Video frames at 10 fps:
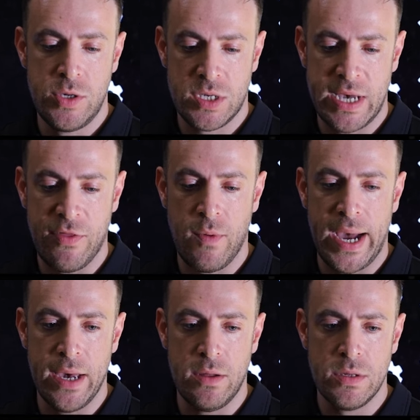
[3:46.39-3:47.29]
New South
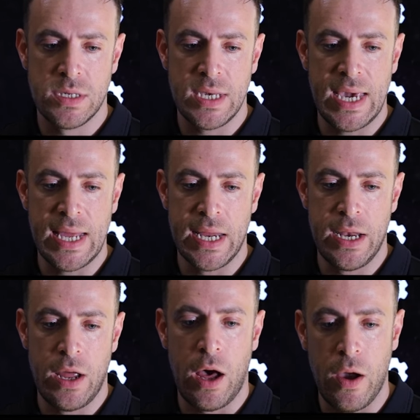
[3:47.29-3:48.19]
Wales in
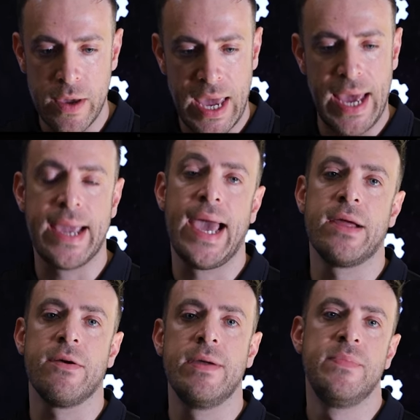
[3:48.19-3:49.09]
an okay
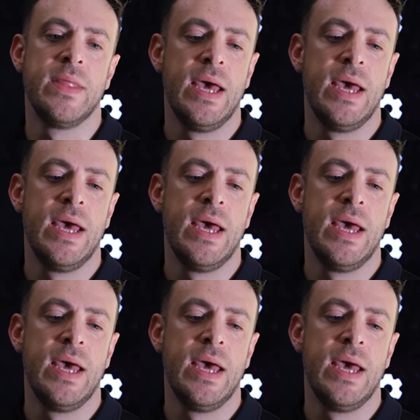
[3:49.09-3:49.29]
category.